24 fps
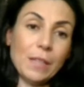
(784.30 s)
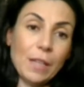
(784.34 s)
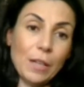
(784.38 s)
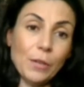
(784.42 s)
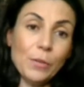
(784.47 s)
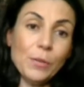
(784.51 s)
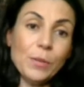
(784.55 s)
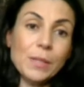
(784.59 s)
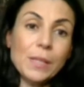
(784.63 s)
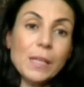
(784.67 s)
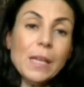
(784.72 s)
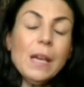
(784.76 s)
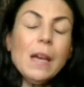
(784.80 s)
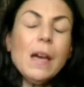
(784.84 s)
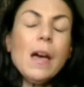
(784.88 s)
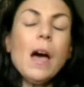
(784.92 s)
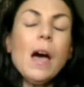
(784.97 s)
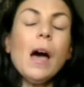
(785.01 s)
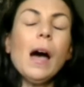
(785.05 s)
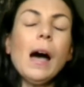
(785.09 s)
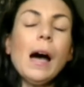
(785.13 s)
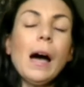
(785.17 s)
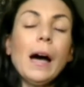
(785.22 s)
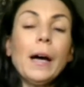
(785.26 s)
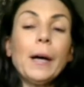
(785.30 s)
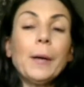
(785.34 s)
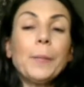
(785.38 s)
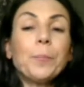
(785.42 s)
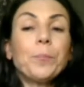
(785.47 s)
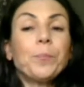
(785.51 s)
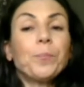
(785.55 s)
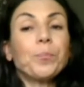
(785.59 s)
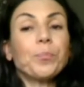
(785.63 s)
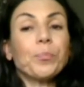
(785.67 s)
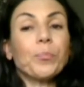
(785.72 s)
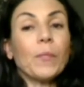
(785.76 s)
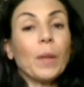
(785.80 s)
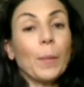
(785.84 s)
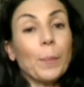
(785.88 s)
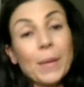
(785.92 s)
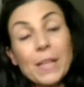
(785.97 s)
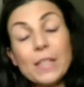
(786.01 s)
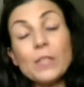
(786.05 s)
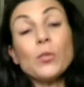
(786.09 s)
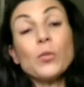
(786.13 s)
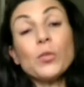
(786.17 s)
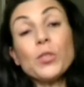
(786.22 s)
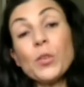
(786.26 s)
dose. But
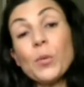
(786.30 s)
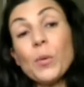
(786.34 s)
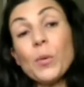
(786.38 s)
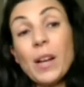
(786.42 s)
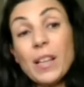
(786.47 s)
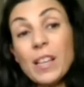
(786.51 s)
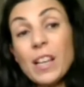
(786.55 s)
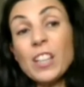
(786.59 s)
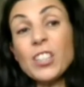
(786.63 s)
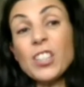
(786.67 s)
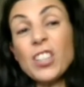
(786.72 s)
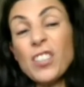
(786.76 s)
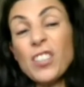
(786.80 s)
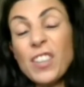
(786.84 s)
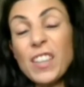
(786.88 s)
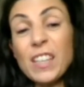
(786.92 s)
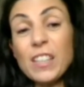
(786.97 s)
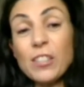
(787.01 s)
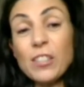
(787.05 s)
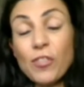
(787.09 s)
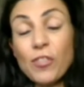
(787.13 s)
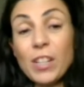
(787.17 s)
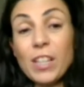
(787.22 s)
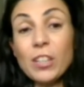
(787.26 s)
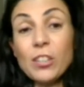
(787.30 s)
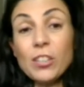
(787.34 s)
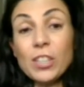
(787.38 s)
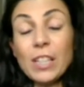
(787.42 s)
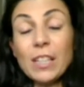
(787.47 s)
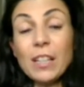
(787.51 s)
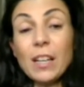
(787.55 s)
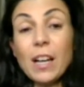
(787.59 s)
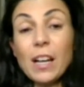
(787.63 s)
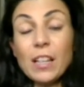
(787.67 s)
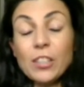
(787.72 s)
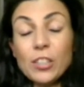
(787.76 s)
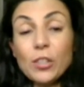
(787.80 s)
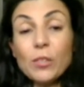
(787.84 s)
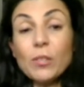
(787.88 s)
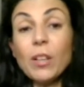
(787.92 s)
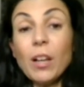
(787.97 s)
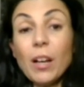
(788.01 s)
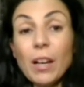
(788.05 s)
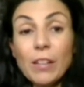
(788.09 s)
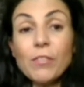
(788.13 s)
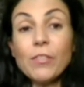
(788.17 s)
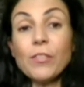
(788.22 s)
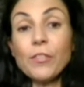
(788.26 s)
it's also, I do think it's really good. And I do
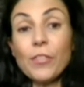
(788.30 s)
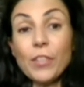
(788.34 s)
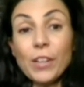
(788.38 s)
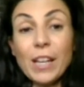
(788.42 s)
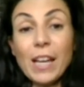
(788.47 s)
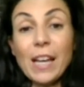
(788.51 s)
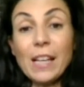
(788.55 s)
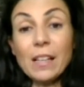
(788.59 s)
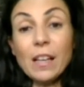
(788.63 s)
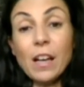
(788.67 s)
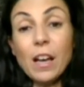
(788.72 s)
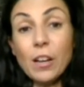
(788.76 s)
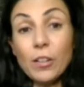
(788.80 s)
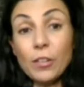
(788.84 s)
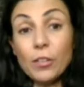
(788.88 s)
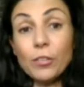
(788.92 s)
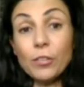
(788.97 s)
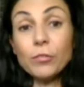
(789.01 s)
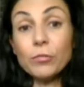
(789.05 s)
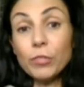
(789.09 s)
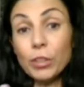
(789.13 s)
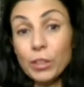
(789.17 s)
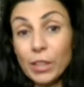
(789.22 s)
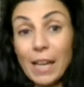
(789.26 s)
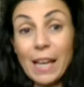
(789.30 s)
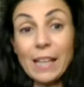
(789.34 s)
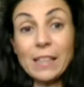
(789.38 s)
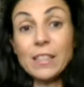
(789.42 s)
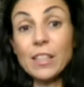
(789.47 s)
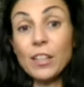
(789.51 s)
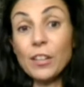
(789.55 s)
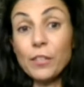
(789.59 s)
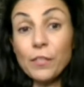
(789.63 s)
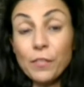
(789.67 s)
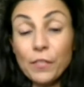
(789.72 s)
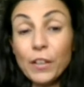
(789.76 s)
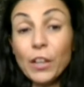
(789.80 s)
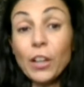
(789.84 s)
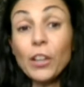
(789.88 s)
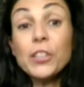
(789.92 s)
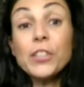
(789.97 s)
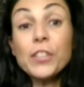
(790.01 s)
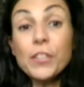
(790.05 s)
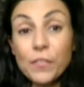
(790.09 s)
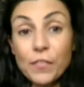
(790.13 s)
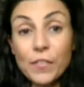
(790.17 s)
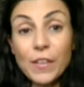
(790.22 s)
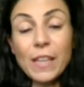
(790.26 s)
like the Ricketto
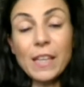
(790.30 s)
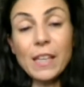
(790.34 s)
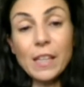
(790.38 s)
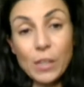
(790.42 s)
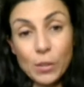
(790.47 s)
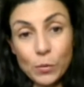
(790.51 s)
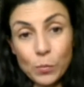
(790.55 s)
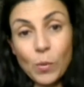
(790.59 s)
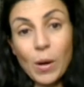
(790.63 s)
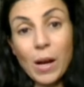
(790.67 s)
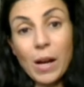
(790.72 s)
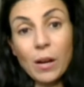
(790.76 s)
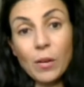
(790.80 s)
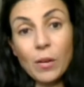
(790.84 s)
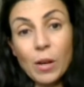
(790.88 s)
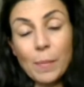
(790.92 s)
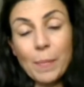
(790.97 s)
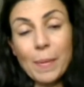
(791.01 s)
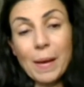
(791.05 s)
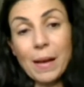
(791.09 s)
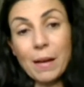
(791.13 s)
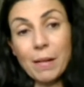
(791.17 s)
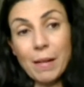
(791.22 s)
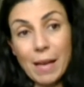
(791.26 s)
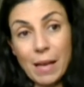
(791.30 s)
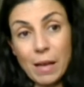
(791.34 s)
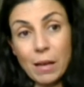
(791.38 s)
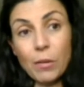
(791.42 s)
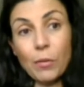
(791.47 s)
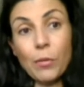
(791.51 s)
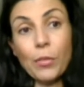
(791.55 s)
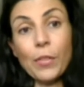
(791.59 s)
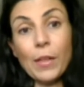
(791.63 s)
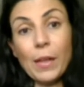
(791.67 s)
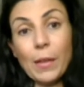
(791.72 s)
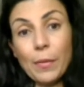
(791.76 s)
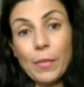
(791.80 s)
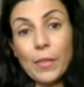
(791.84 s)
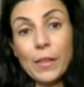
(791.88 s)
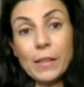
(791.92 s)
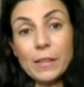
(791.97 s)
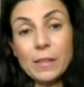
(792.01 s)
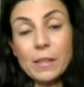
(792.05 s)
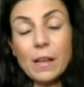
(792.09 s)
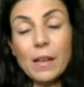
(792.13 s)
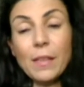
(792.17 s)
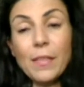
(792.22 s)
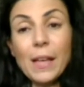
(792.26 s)
philosophy as well about health and
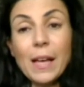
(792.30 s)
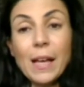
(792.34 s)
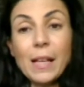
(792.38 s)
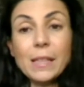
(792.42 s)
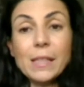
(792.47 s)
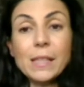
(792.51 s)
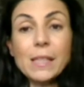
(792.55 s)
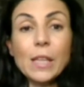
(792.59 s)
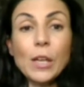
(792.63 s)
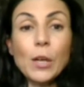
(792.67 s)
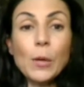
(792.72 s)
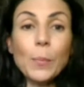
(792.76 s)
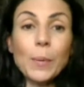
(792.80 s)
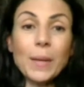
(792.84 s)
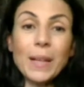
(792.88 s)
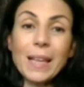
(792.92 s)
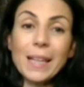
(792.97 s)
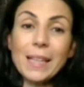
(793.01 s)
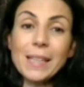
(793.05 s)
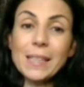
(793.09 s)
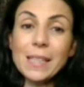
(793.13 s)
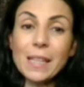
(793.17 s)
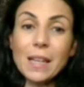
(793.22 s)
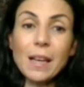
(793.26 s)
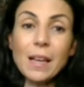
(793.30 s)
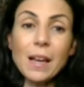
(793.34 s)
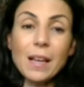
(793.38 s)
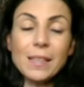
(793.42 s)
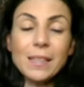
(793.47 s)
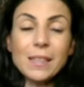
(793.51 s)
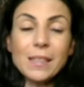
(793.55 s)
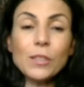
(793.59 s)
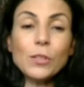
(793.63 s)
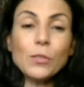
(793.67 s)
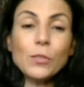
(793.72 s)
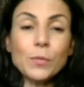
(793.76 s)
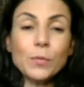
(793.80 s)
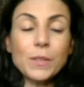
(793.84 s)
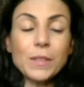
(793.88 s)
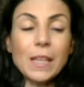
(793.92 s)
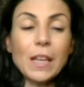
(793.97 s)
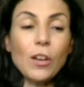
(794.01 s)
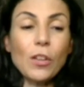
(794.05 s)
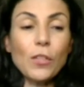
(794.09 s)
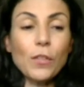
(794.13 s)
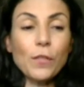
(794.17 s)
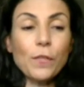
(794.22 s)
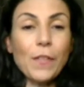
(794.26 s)
things like that. So, but like I said, I still
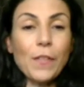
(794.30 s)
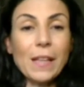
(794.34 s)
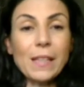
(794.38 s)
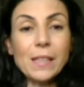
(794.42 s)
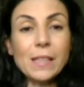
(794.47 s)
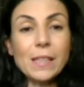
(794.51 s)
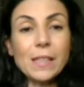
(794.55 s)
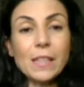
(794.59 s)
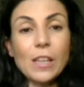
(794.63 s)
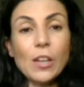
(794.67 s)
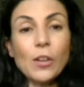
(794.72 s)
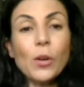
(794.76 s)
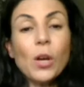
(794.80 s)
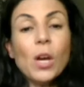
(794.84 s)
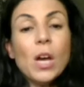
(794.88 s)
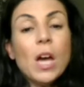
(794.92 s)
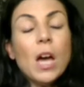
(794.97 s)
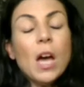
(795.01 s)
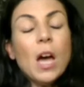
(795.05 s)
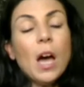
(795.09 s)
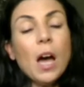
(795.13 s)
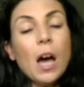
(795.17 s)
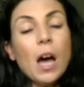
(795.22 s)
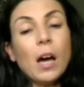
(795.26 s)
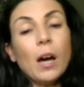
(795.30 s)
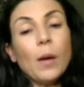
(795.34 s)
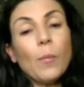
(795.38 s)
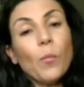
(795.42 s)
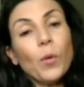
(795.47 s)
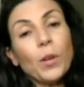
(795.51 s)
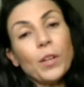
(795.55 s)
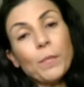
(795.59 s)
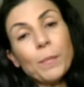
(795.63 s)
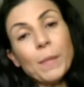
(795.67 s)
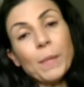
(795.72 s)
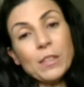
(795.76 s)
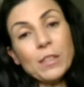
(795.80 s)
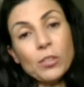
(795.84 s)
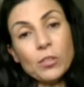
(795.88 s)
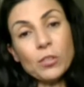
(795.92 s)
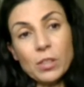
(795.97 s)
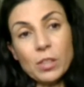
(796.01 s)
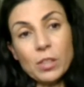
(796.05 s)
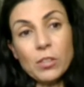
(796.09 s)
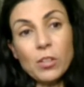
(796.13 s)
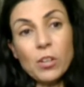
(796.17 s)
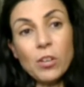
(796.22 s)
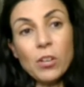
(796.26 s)
sit on the fence. So one of my
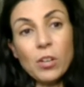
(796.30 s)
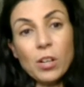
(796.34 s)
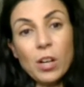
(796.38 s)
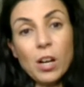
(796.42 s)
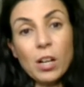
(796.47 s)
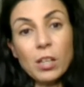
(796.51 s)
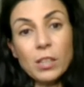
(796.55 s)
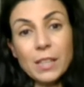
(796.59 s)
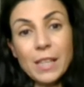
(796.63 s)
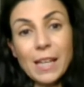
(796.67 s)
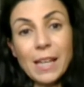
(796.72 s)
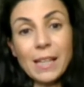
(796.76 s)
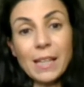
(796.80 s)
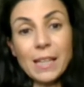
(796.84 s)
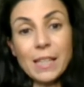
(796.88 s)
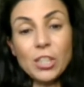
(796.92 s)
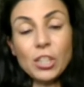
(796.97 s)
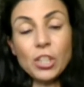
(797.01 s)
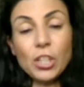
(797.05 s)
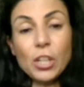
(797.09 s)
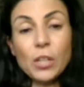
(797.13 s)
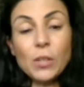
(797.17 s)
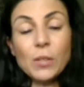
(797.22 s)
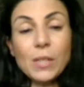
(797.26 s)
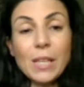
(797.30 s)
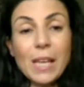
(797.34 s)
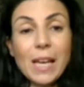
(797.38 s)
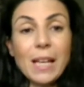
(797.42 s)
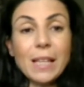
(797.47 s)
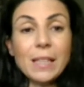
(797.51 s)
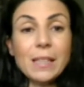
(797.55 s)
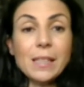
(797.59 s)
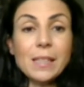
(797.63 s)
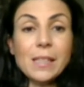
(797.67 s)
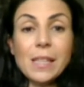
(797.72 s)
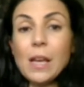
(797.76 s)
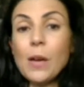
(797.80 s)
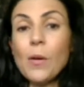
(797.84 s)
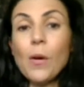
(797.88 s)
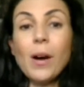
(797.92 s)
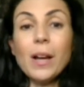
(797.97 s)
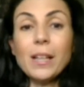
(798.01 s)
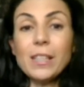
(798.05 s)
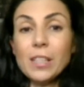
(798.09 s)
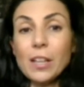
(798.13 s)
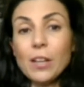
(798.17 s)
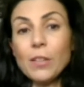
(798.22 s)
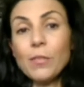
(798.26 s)
dogs has got cardiac issues. And so I